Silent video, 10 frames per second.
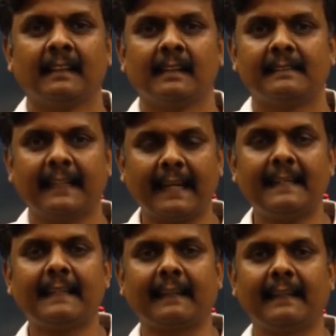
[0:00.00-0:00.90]

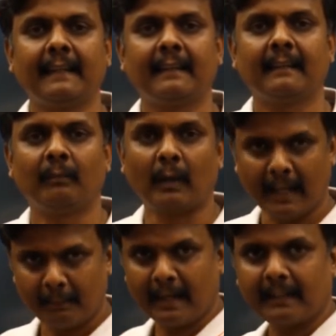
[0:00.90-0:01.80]
Second technique, what I
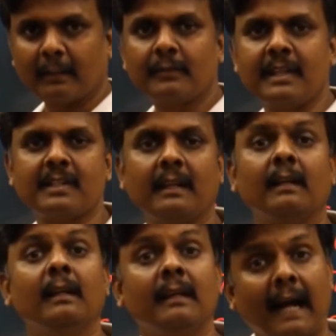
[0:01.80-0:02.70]
am right now
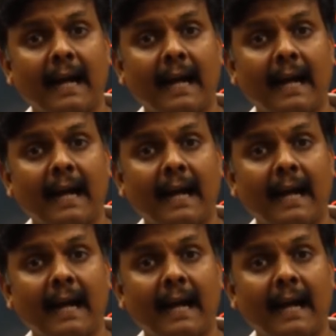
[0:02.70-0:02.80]
teaching,